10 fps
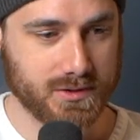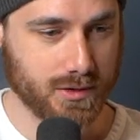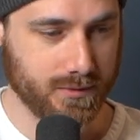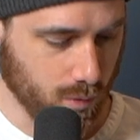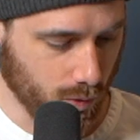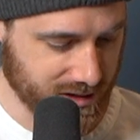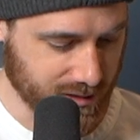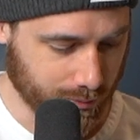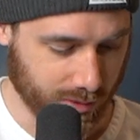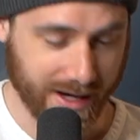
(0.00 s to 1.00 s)
So wanted
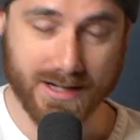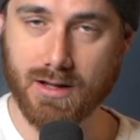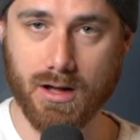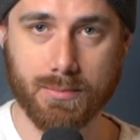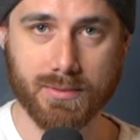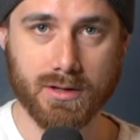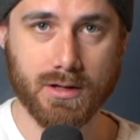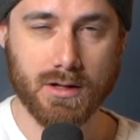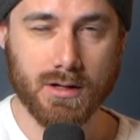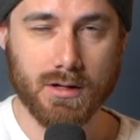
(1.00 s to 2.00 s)
to brighten up
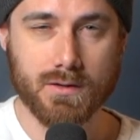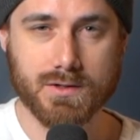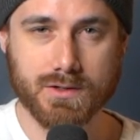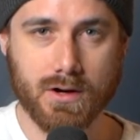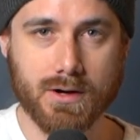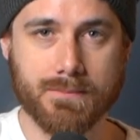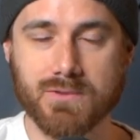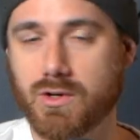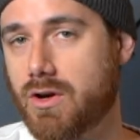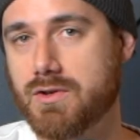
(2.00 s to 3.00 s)
the song,
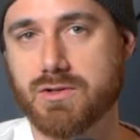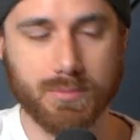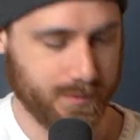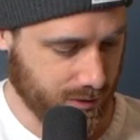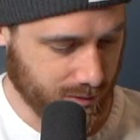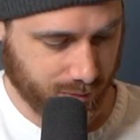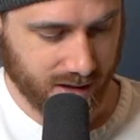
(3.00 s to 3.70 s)
you could play